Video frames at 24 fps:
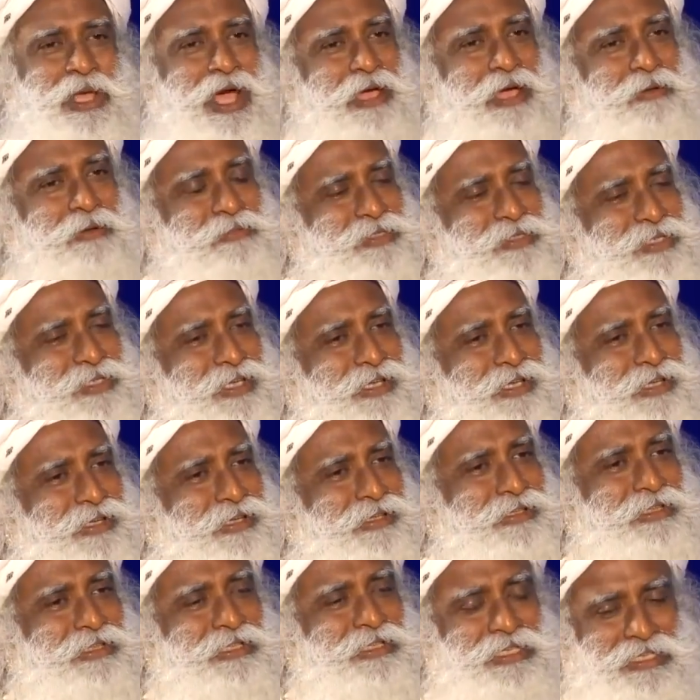I'm saying
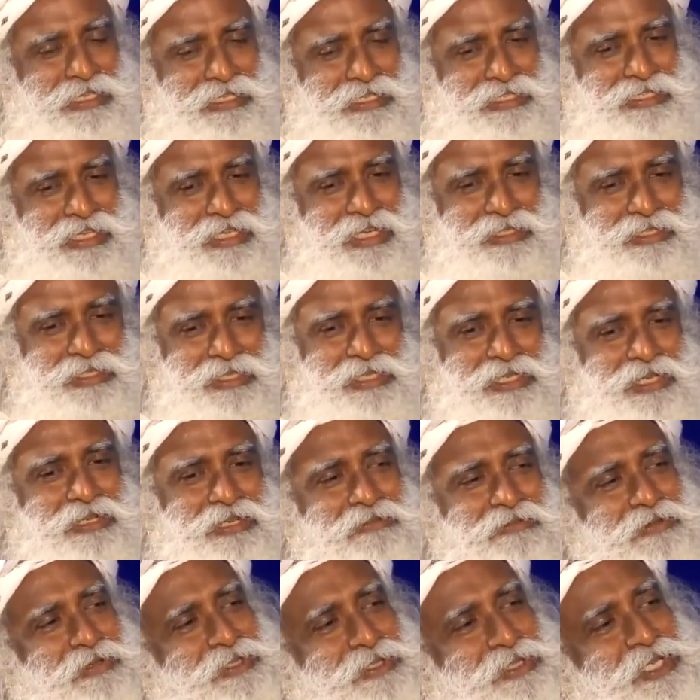these subtle
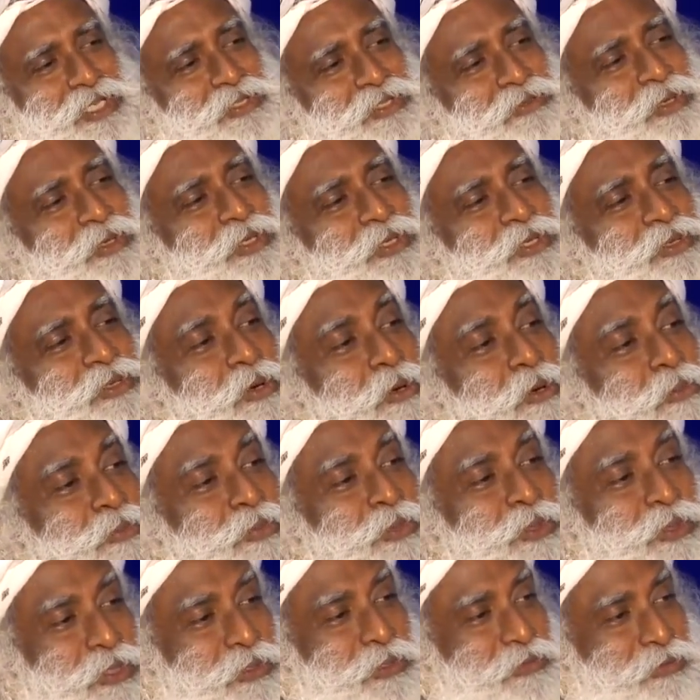differences were so
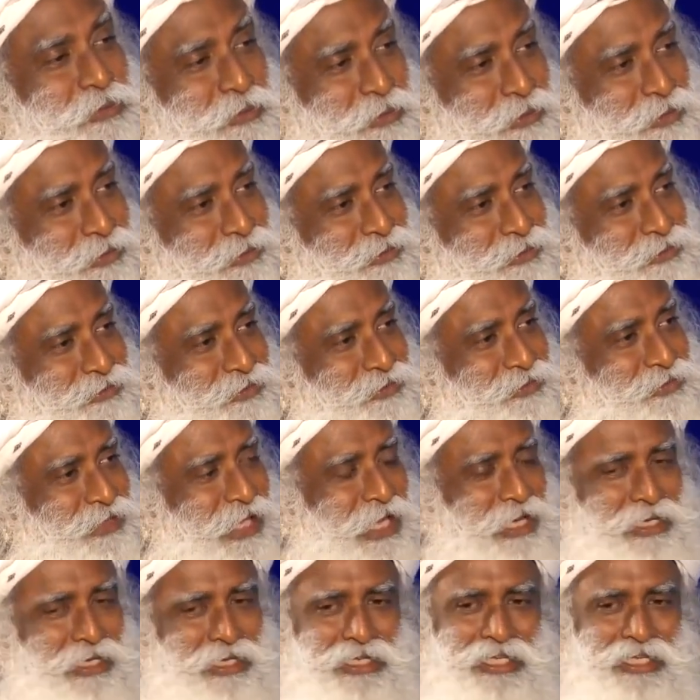beautiful
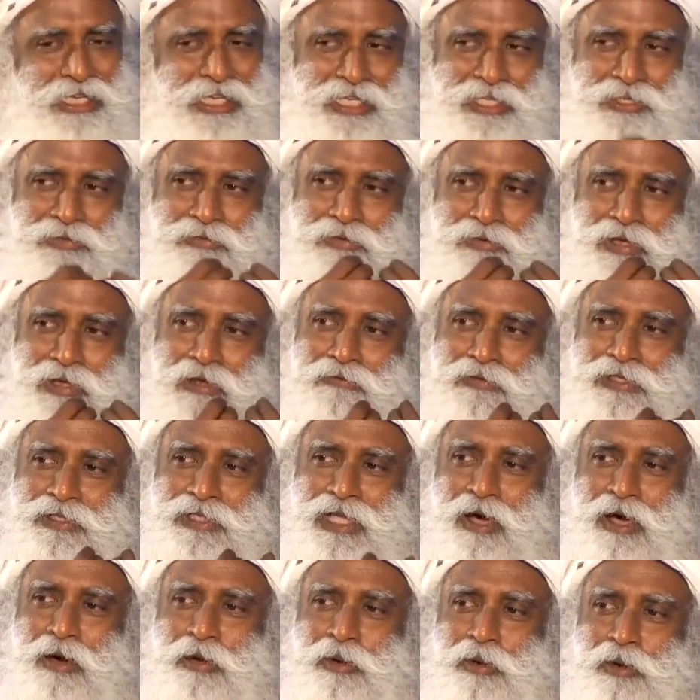that each one of us,
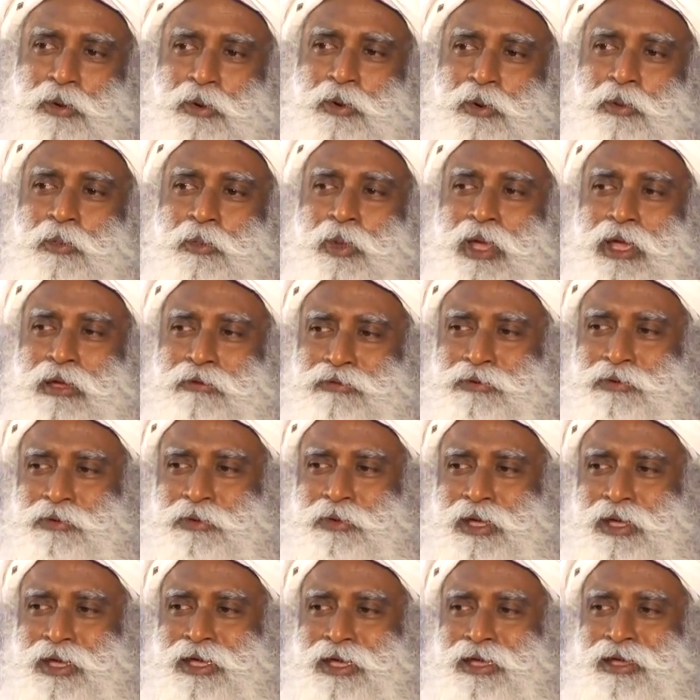our own way of
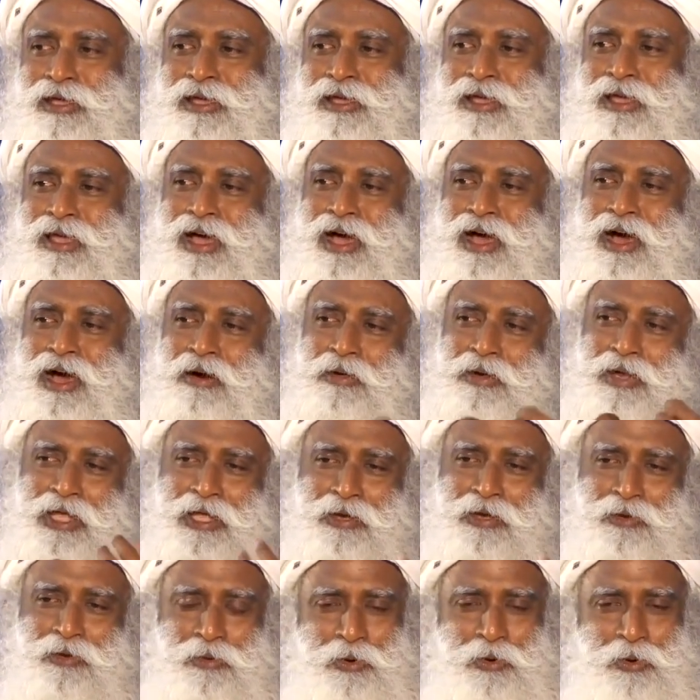cooking, our
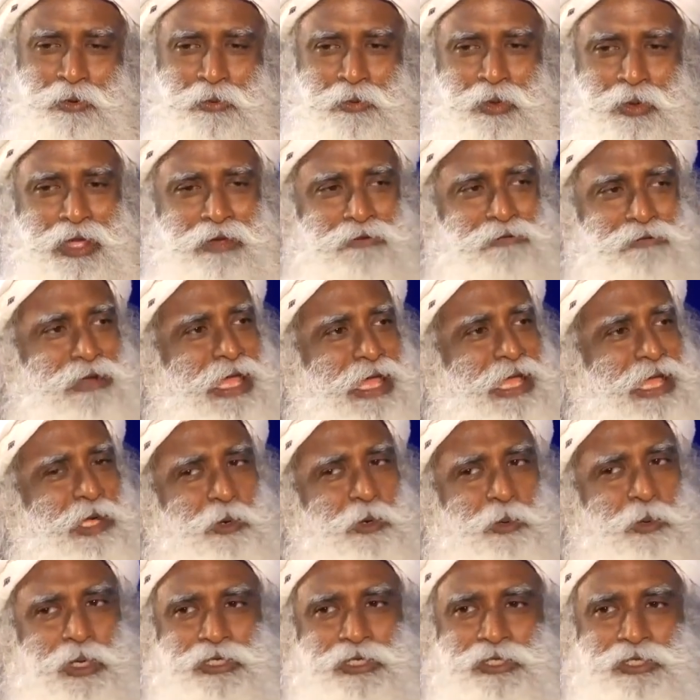own way of
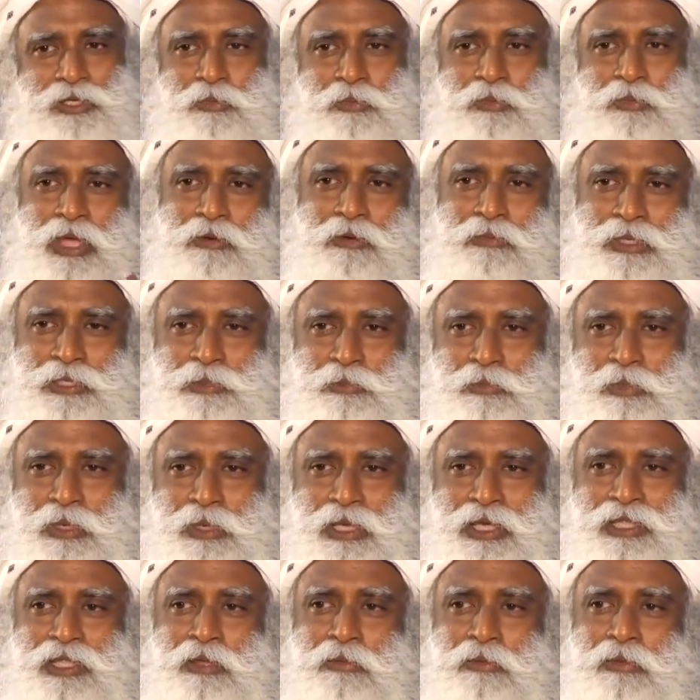language, the way we
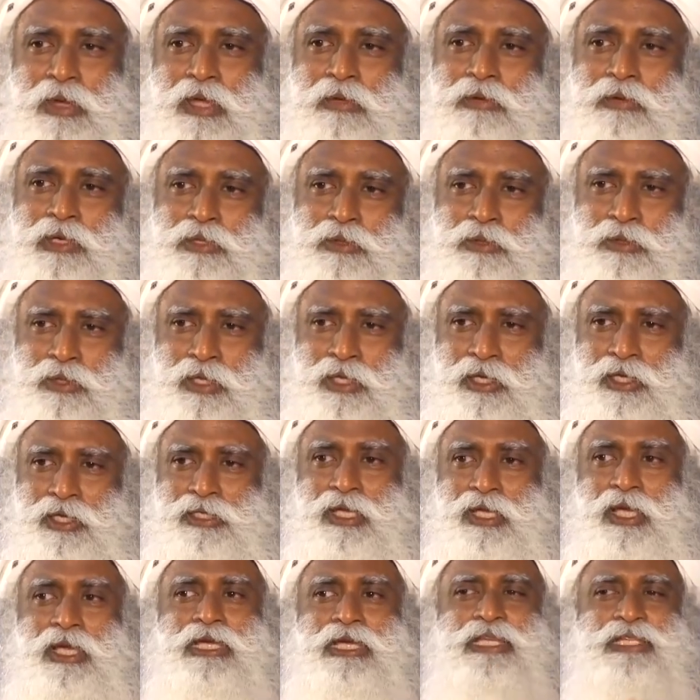speak, the way we do
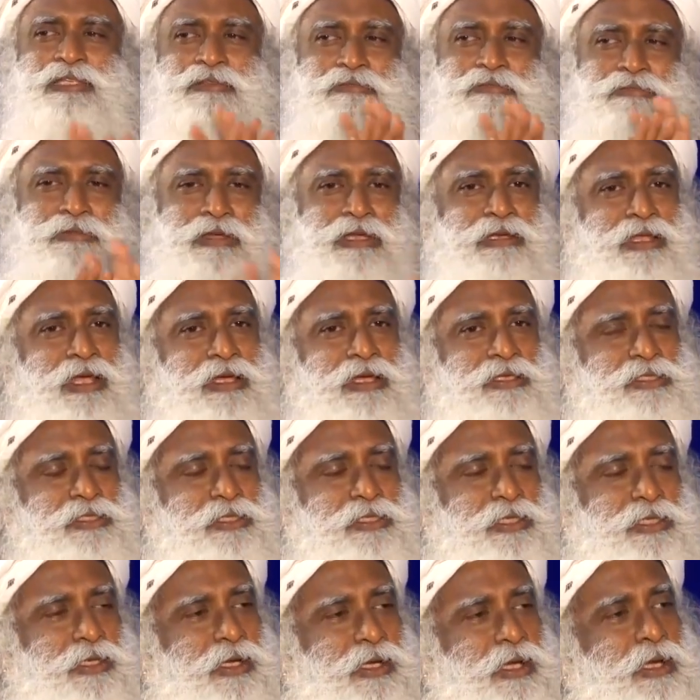things, it's
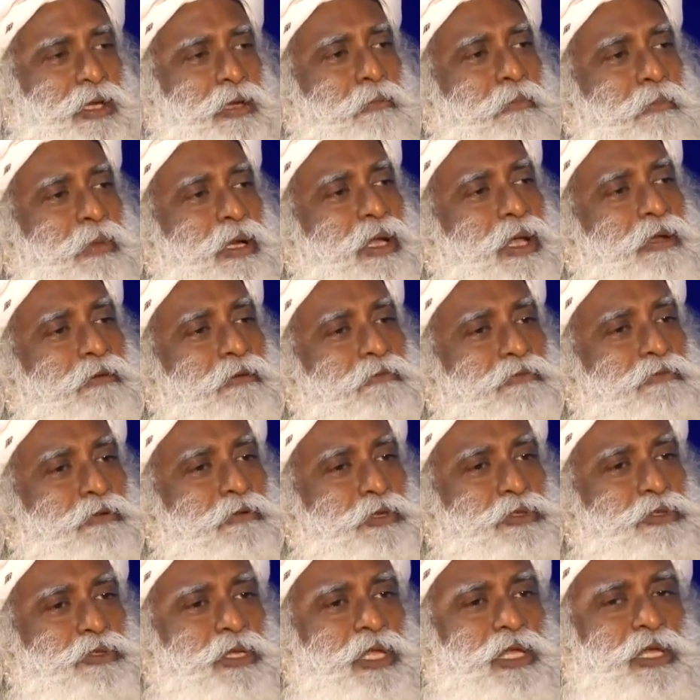fantastic. But
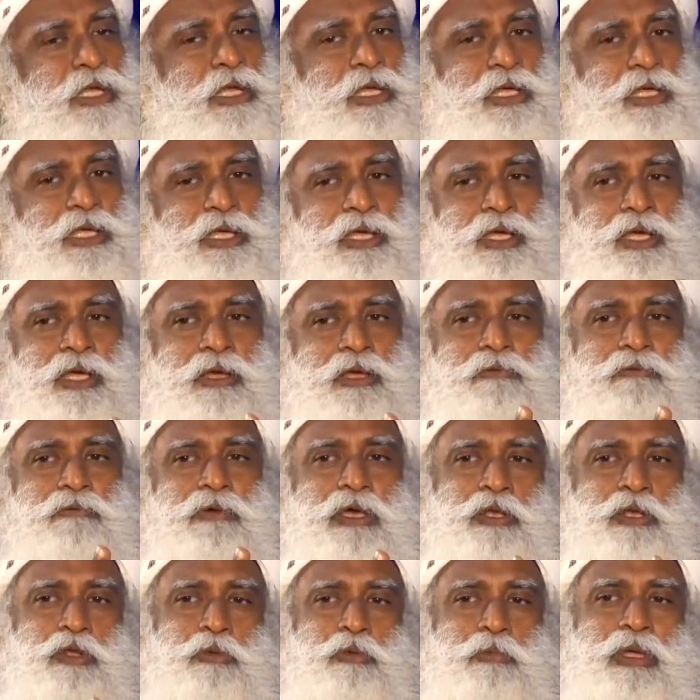unfortunately,
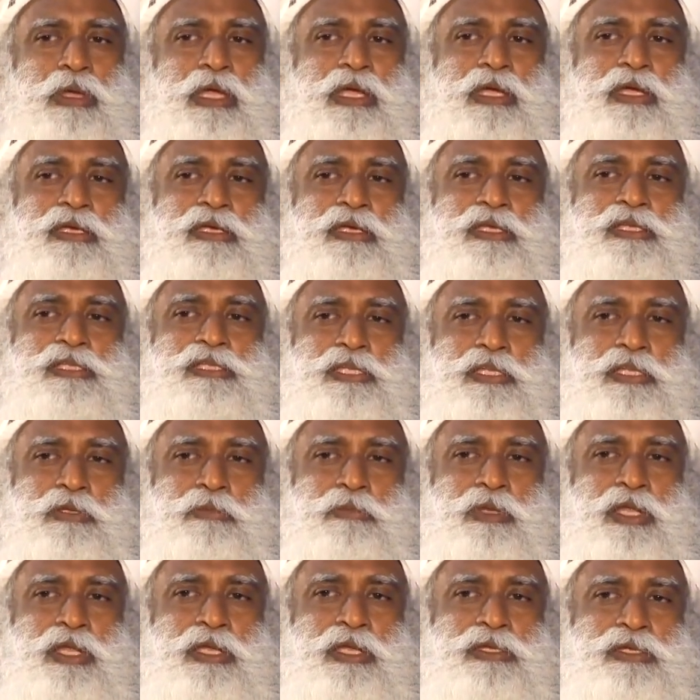when you make it
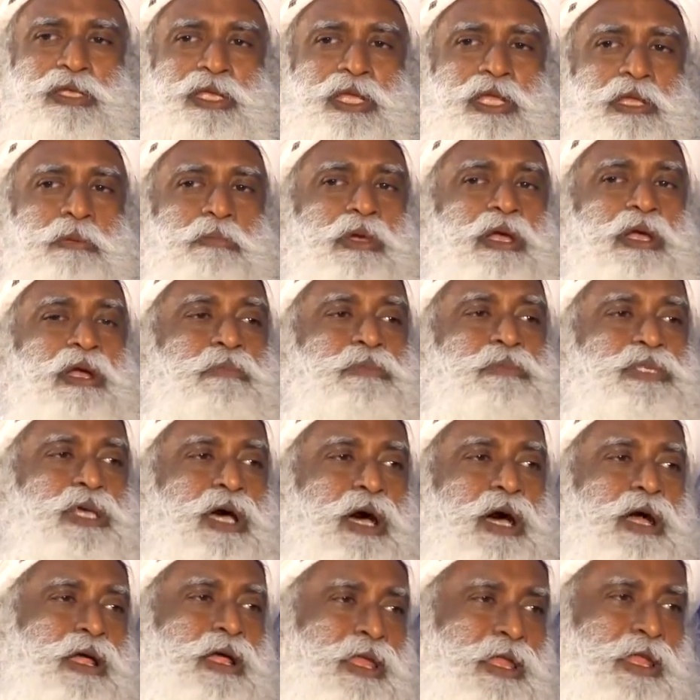discriminatory, it becomes
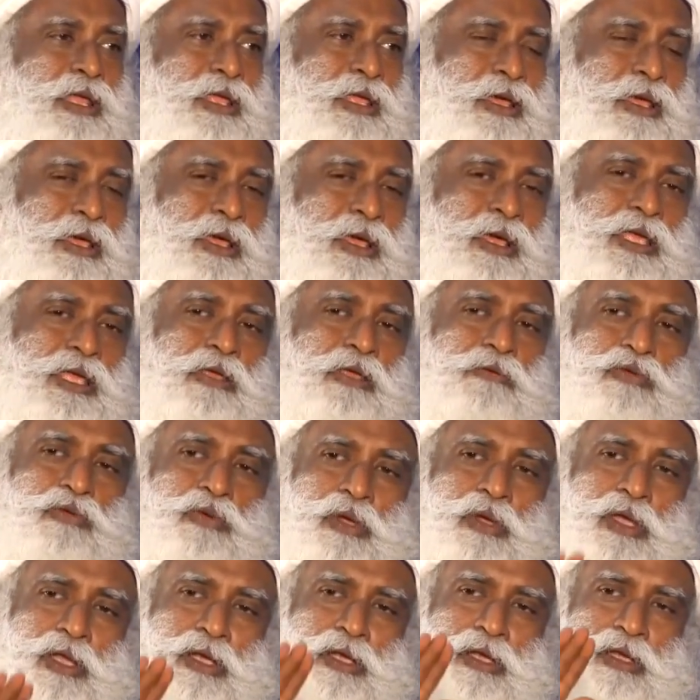ugly. If you
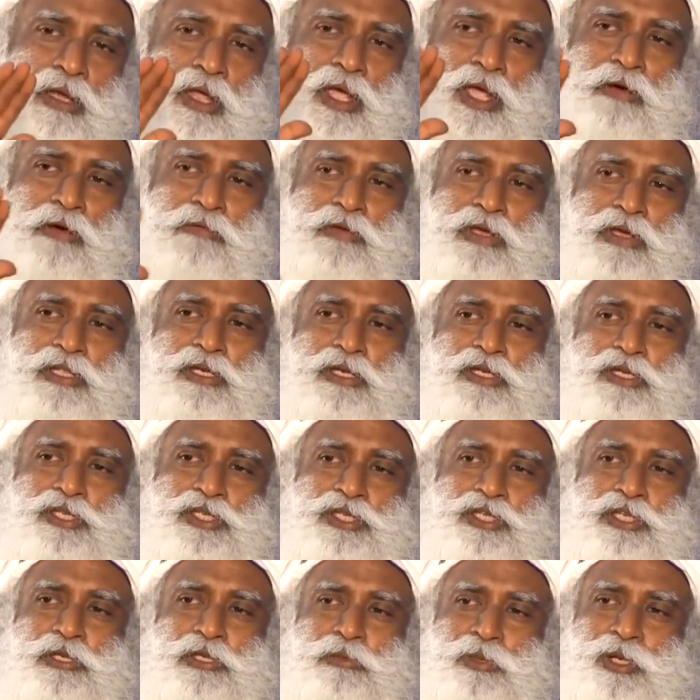can take away the
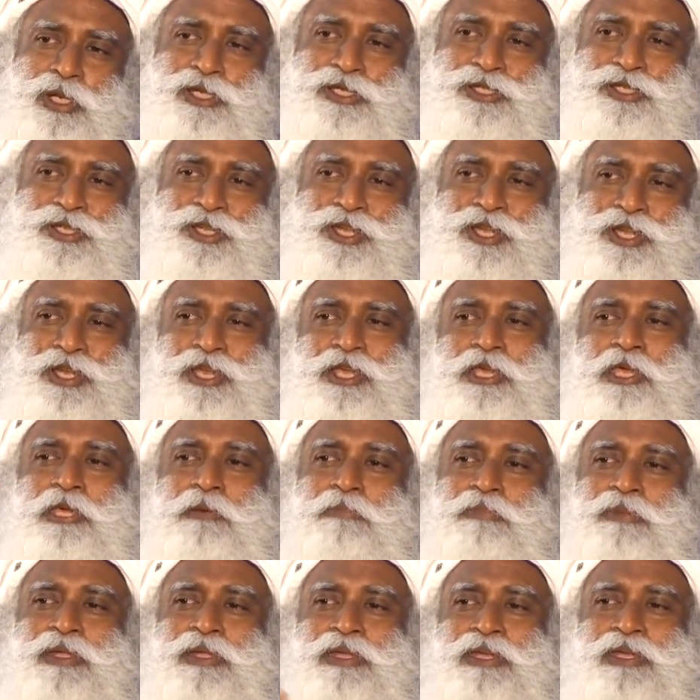discrimination and
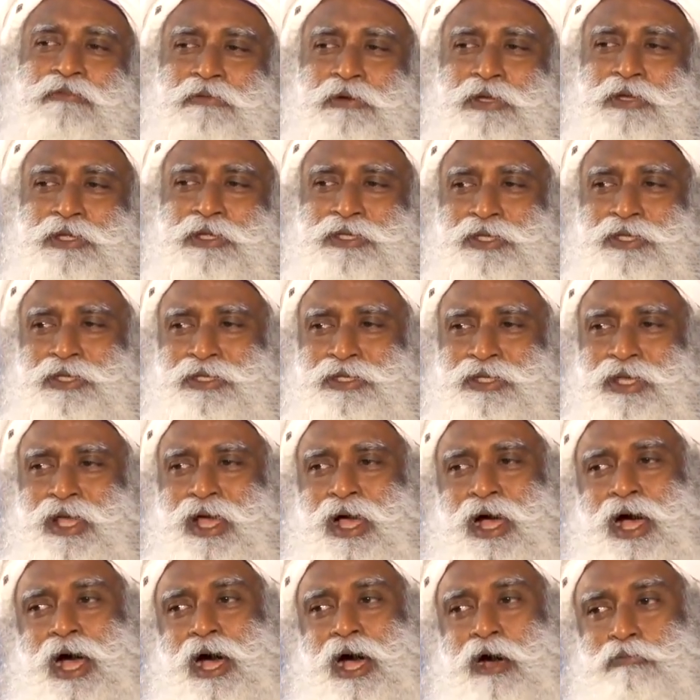keep the differences,
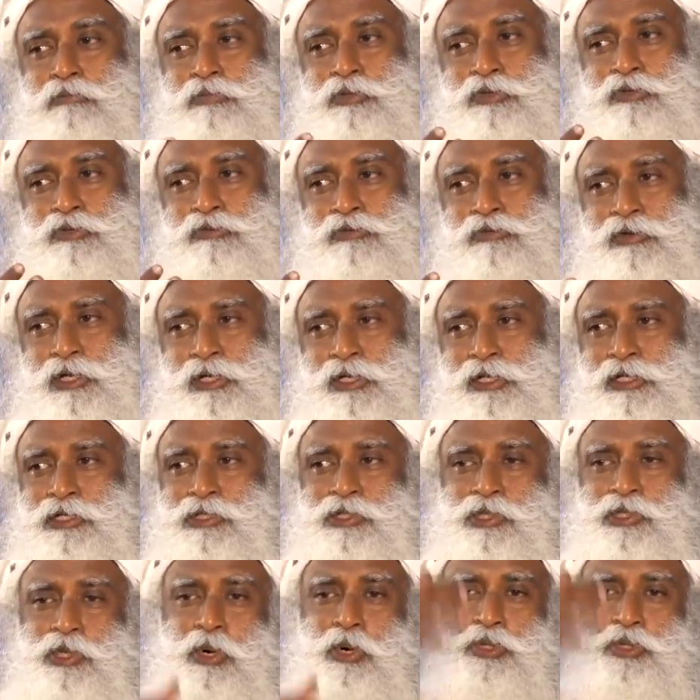how beautiful it is.
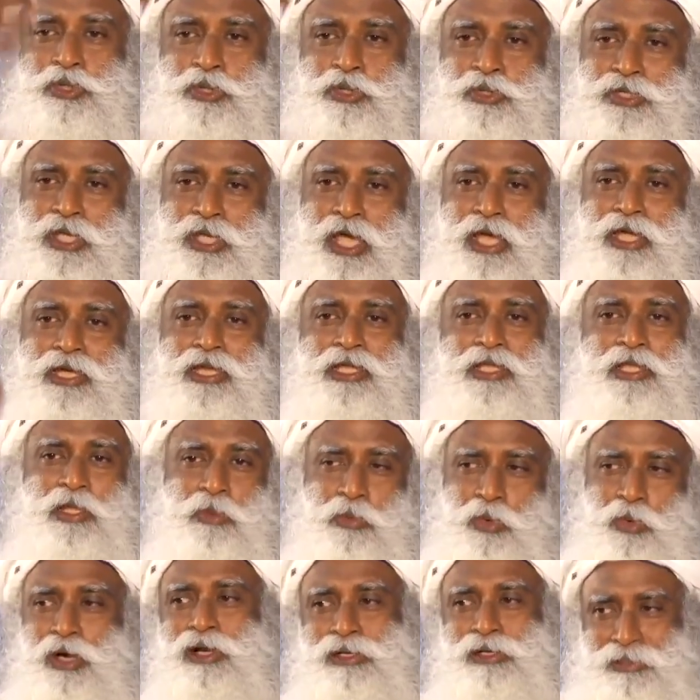No society in the
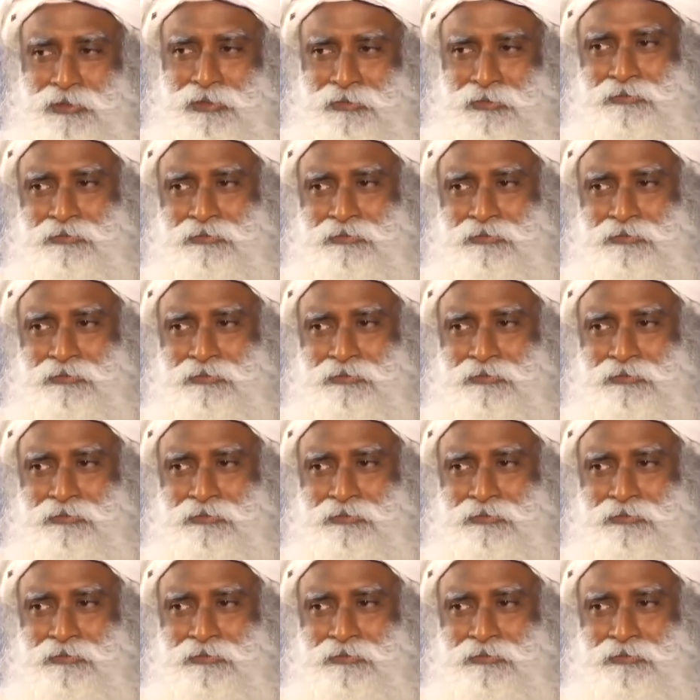world,